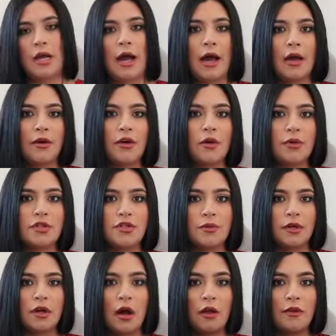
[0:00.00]
I don't know what she
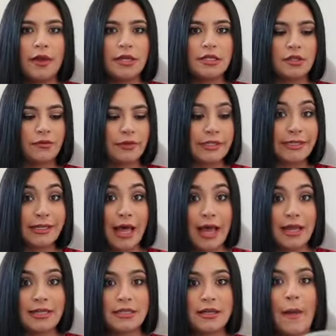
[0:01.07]
would call this. A
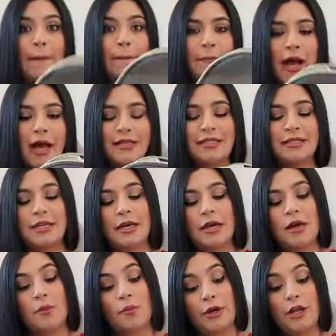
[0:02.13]
wristlet. But
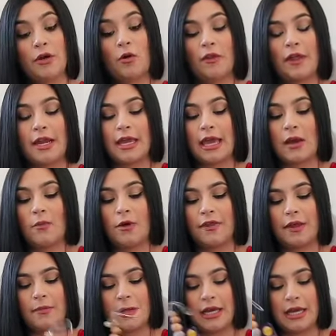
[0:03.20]
pretty cool that it came with
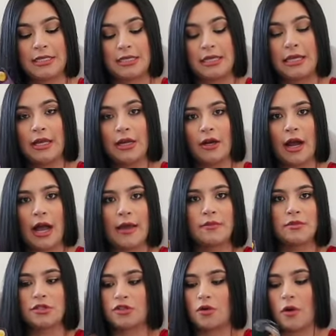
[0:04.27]
it, because in here I'm
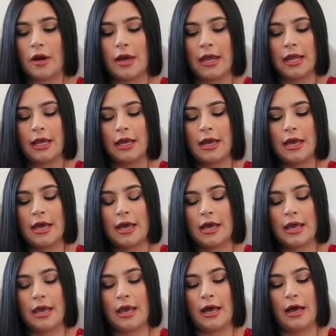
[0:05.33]
storing
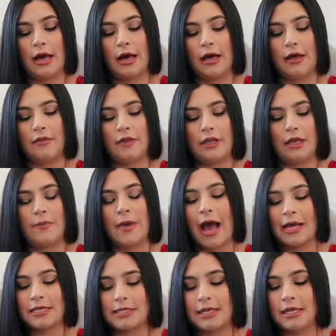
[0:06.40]
the
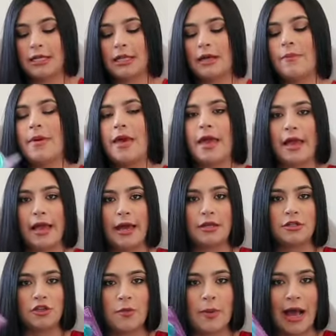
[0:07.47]
passy clip
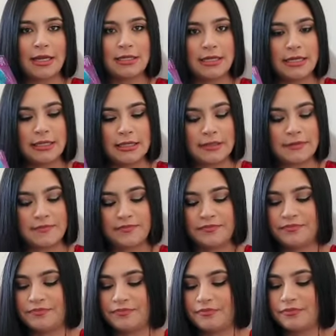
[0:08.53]
and two passies.
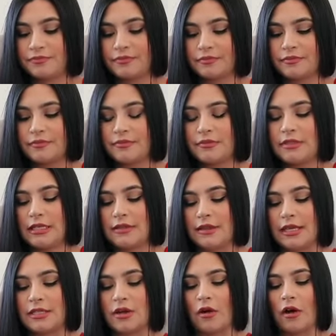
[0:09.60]

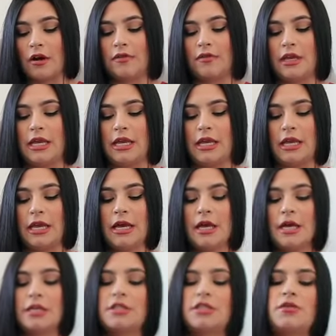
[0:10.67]
These are the
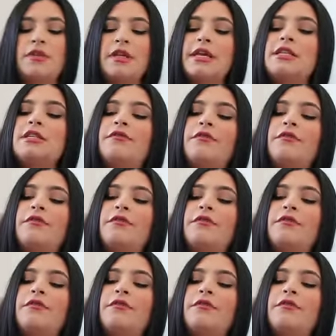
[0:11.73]
soothies